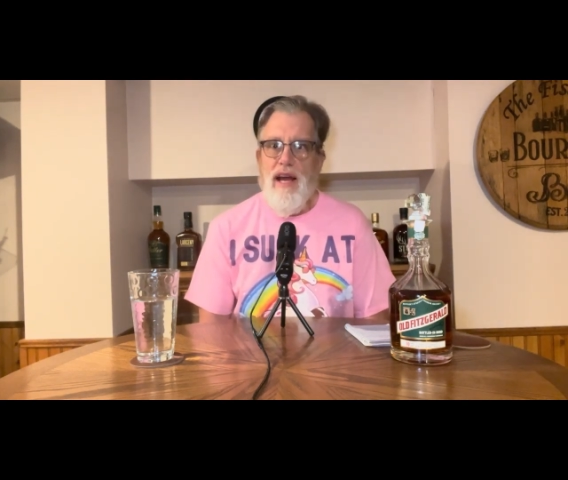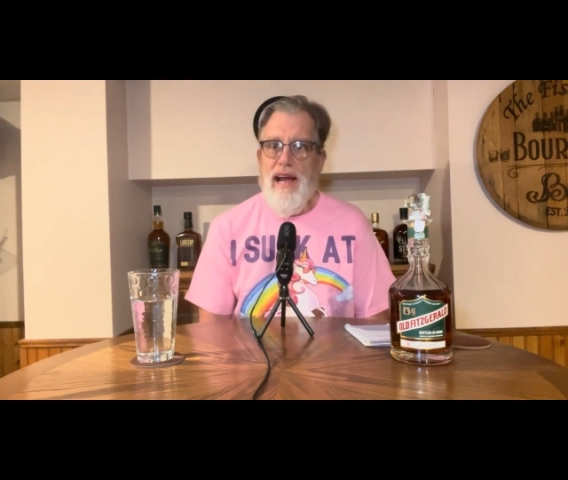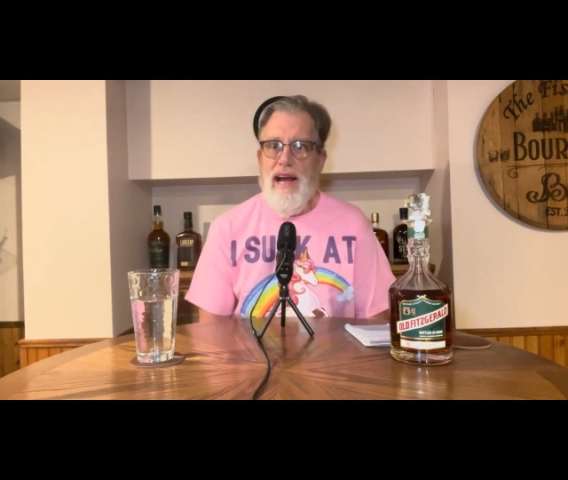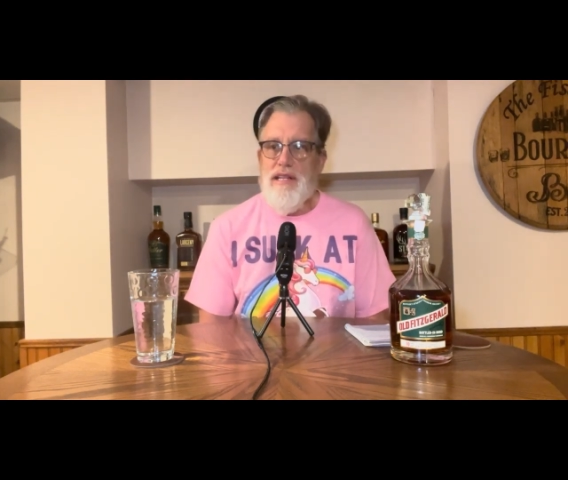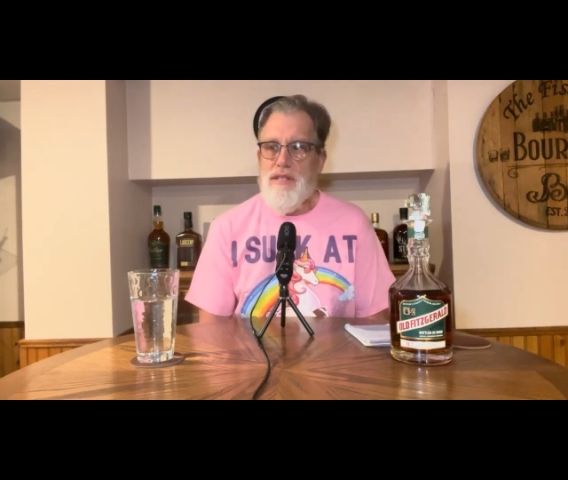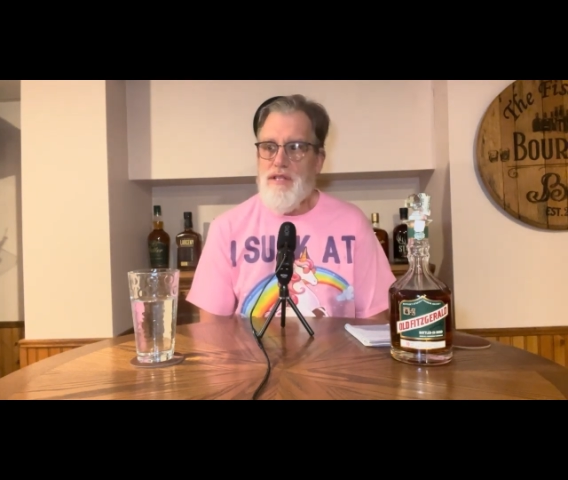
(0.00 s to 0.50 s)

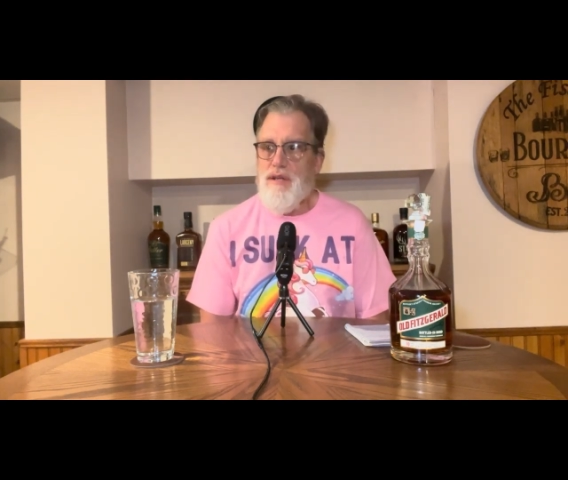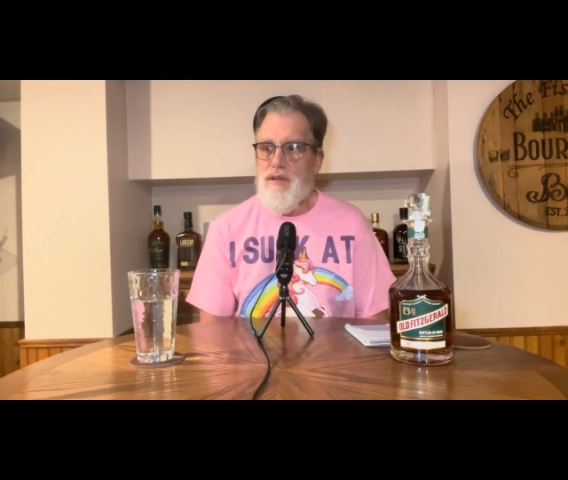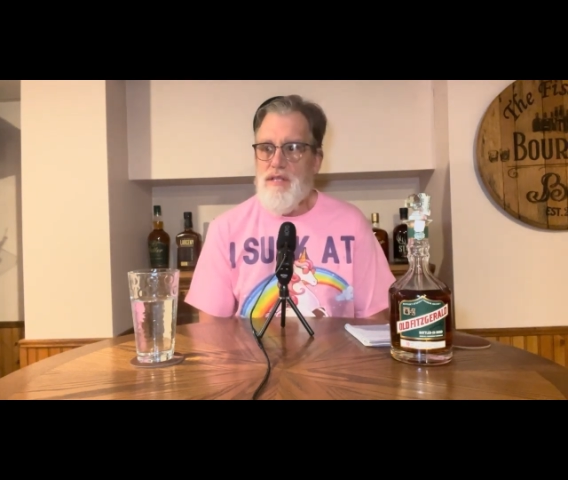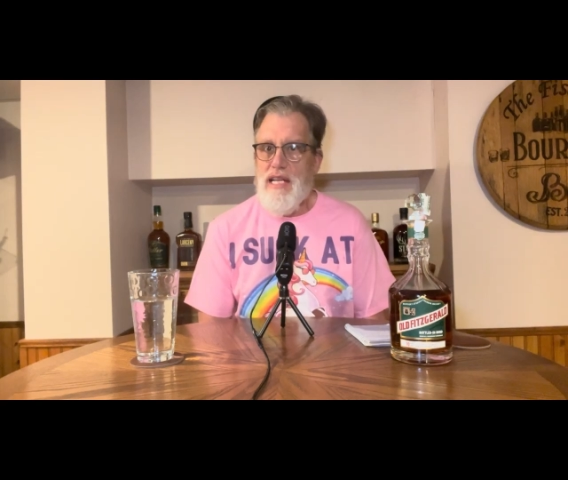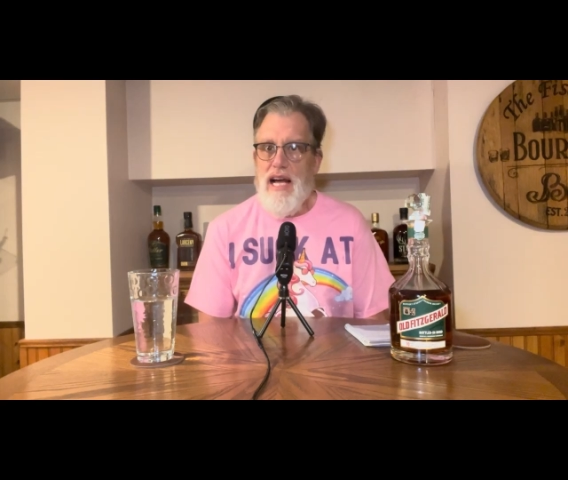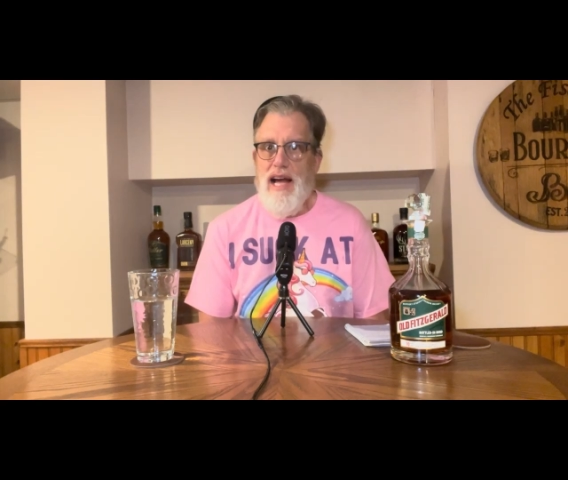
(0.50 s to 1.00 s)
at
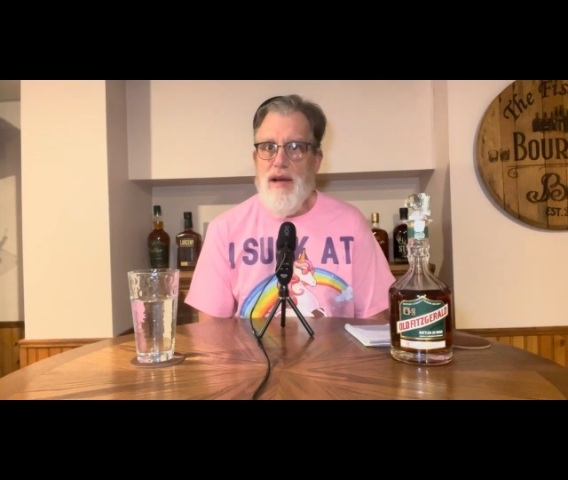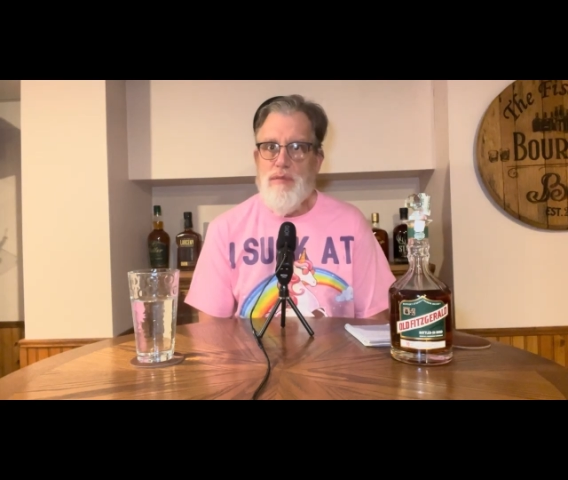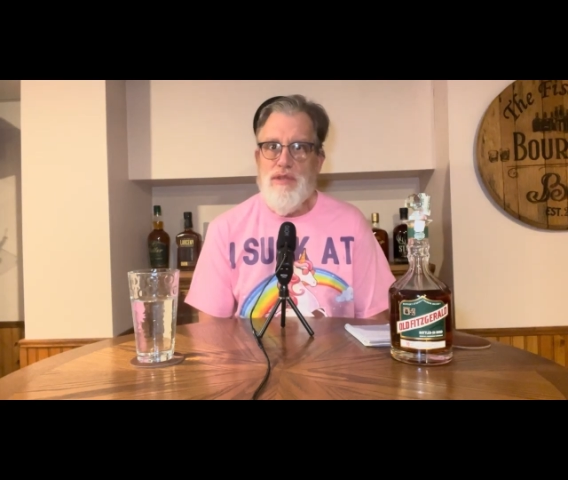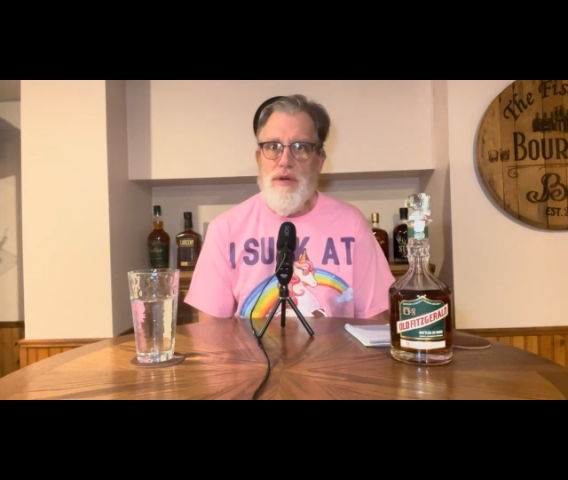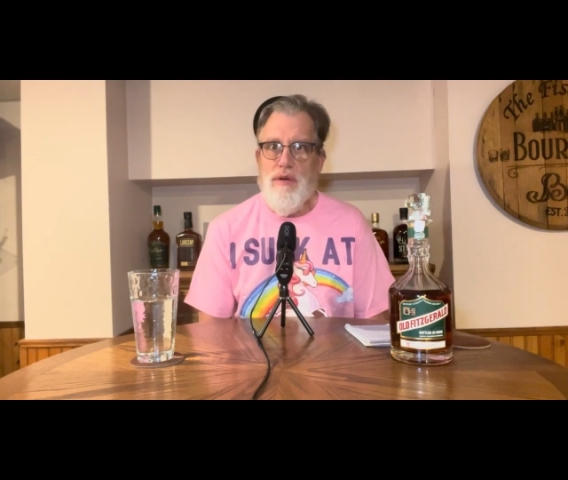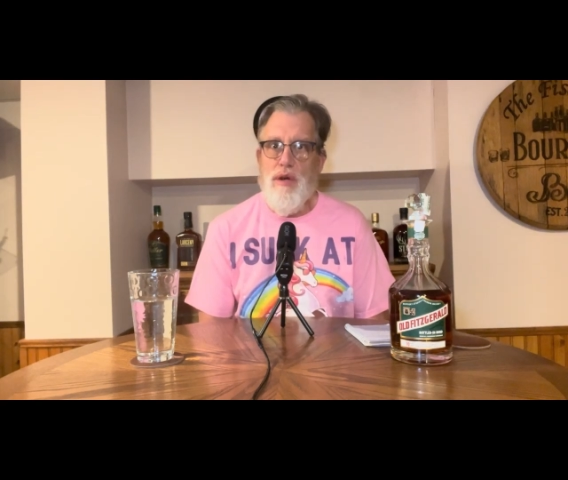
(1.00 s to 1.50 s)
certain
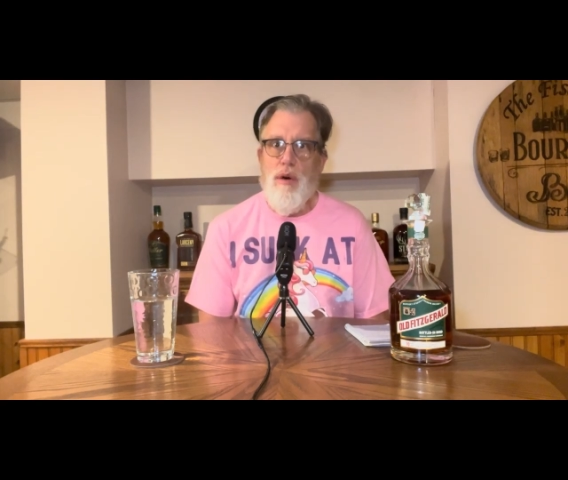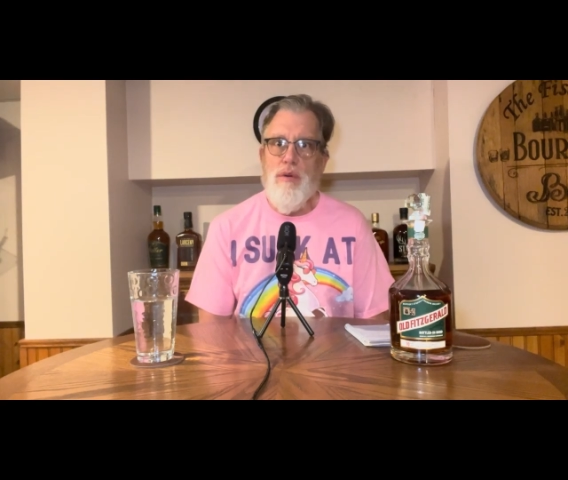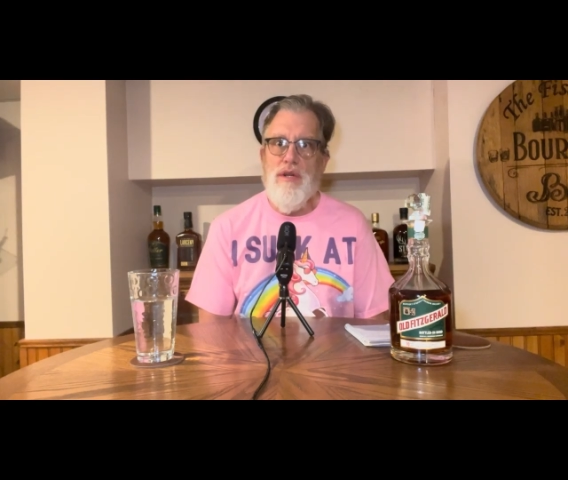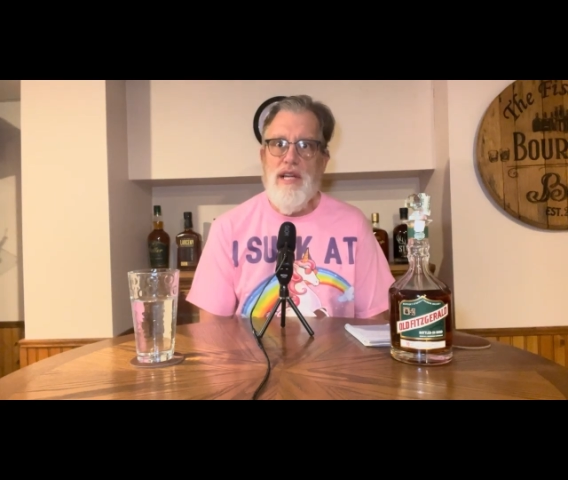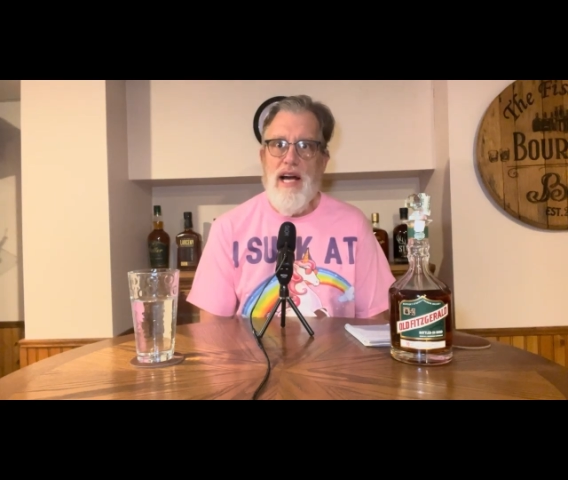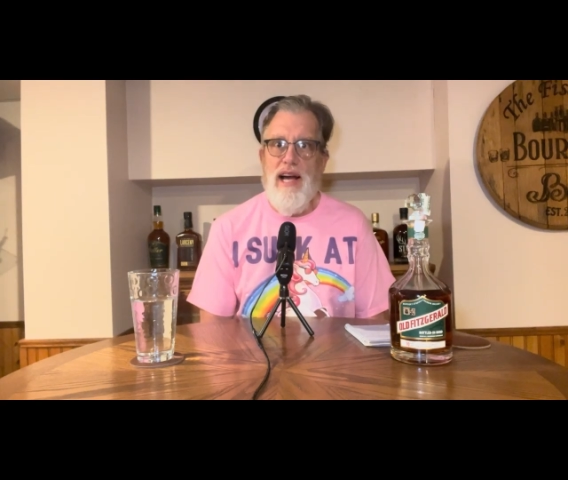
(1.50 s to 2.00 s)
times. So know
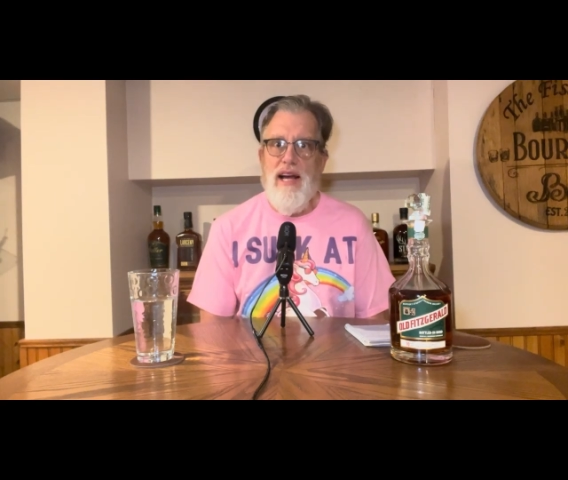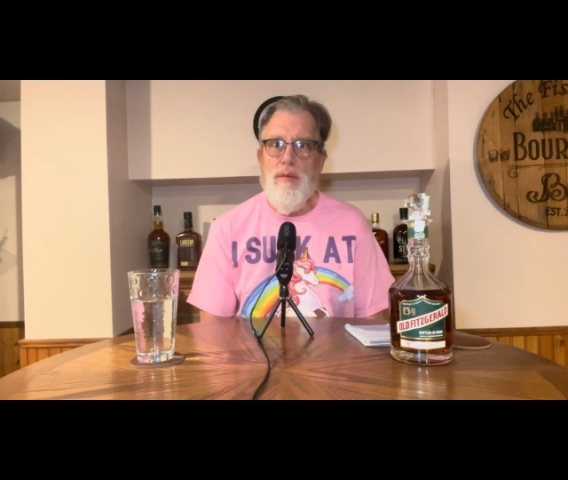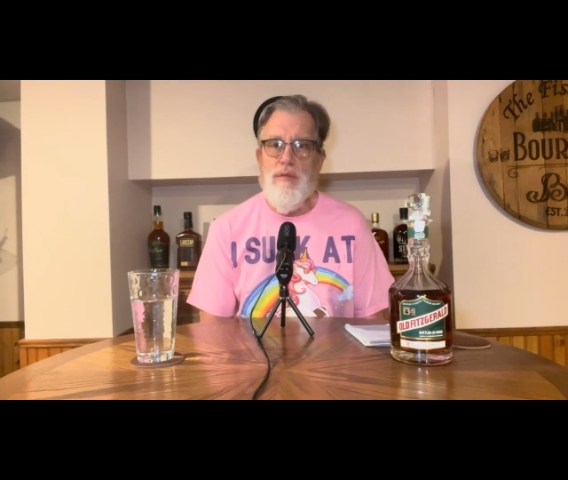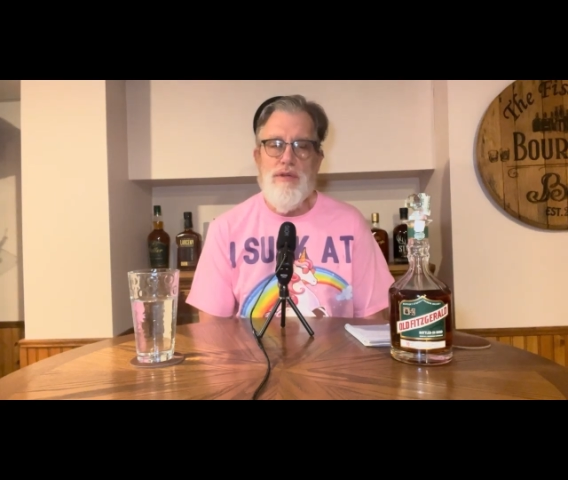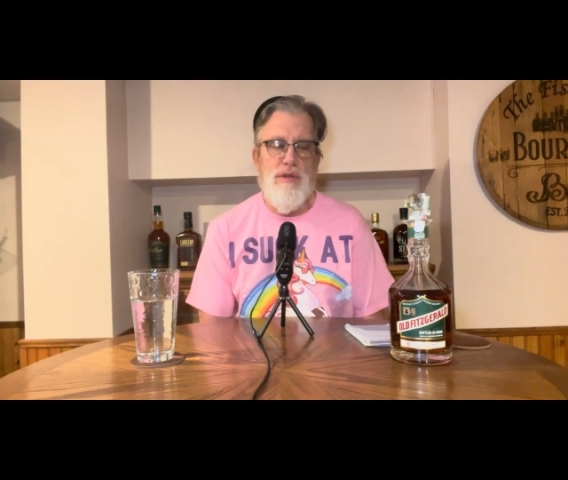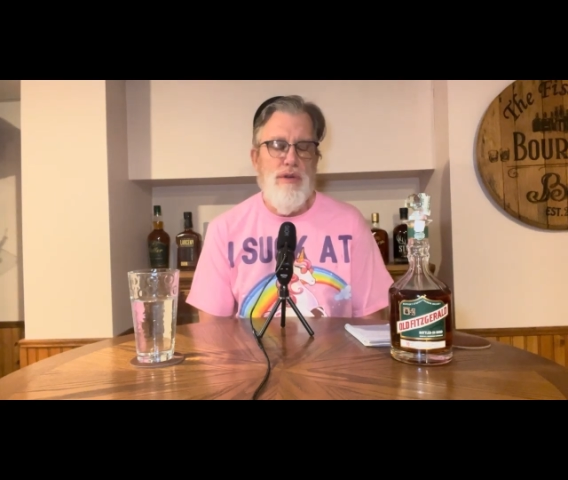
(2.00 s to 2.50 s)
the times.